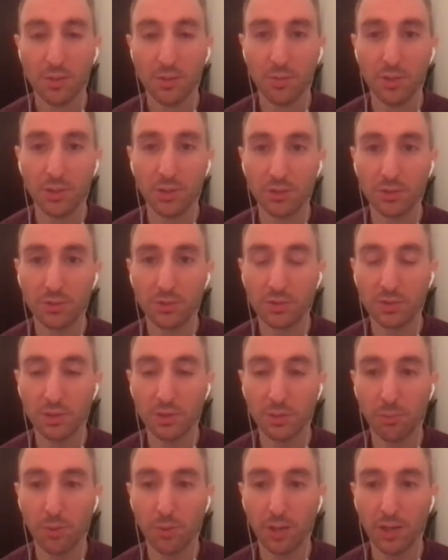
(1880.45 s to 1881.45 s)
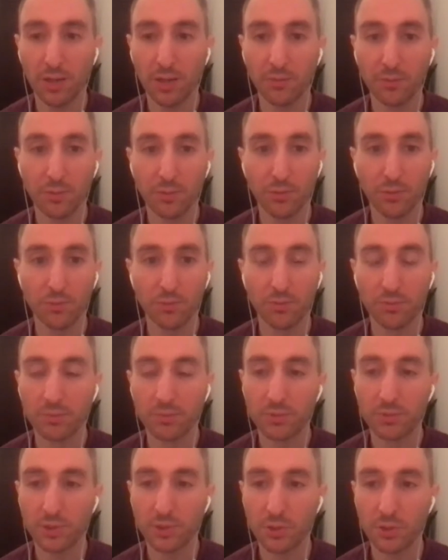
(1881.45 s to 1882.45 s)
build to sell path of
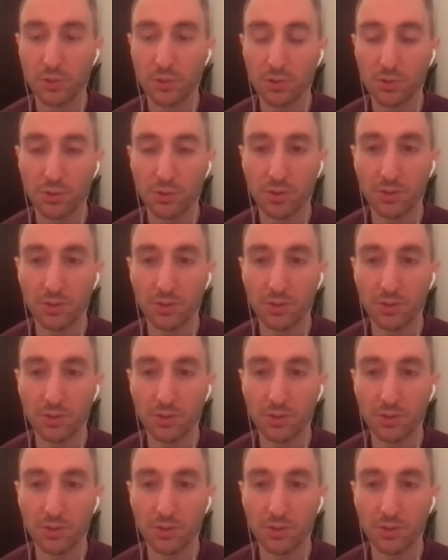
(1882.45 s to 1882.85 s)
structuring